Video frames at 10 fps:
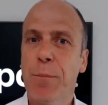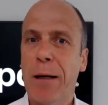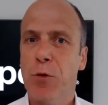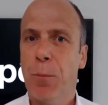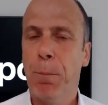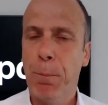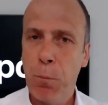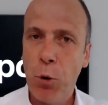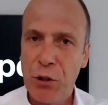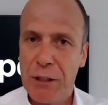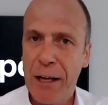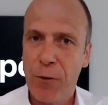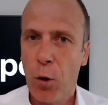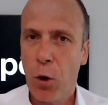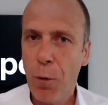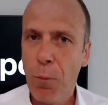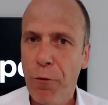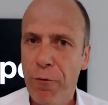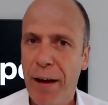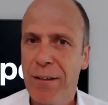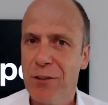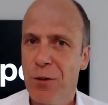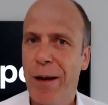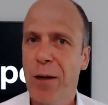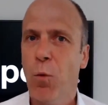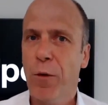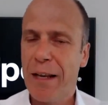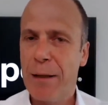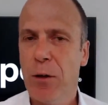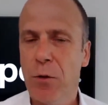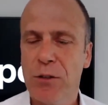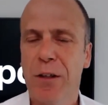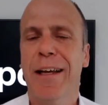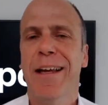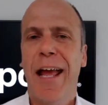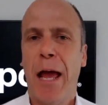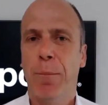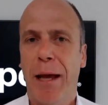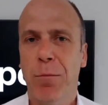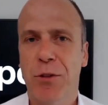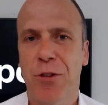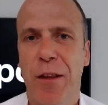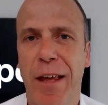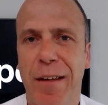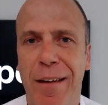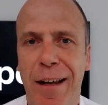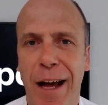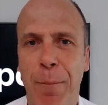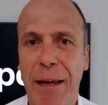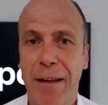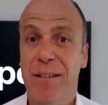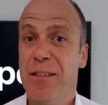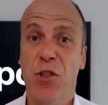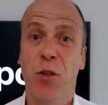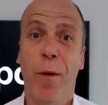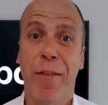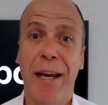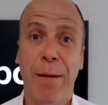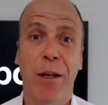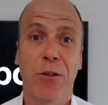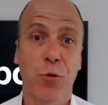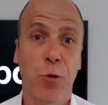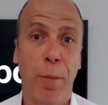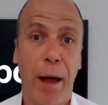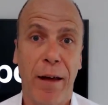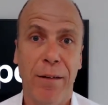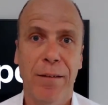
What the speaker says: be able to put together a lot more factors around what that email looks like, and be able to then make a decision of whether that email is good or bad.